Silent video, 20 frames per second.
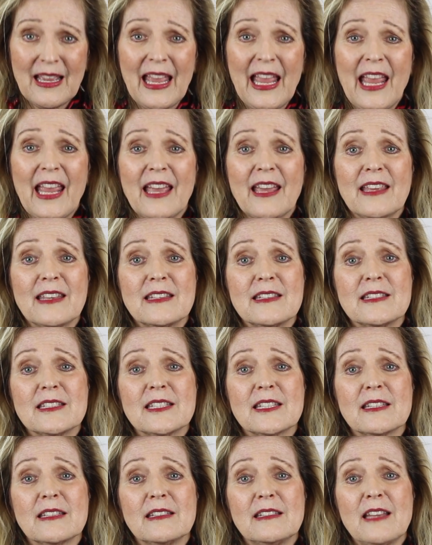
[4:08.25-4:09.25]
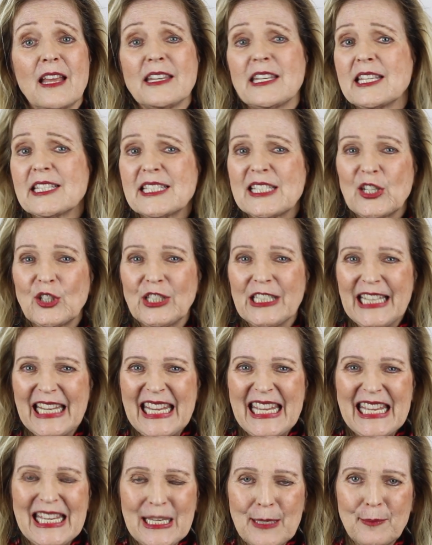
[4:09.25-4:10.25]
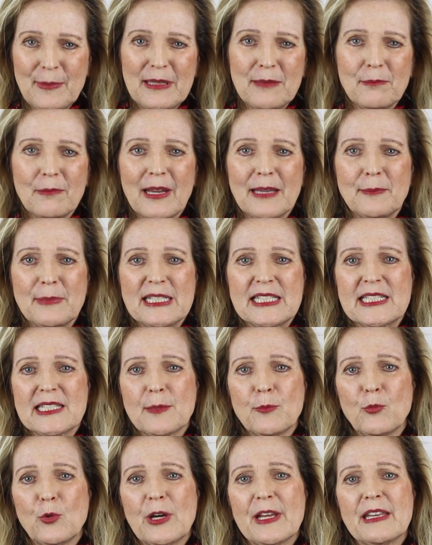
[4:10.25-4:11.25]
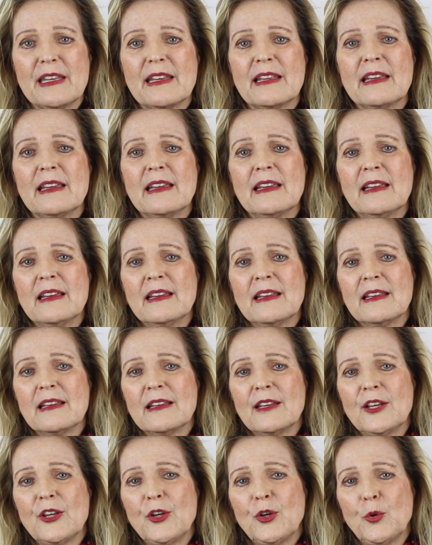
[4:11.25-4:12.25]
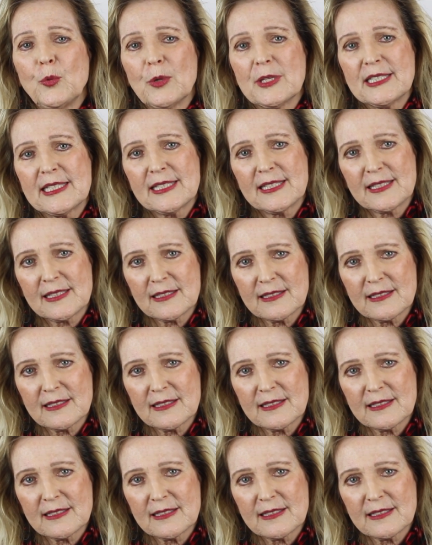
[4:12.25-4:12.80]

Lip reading: and not necessarily him, it might be someone who was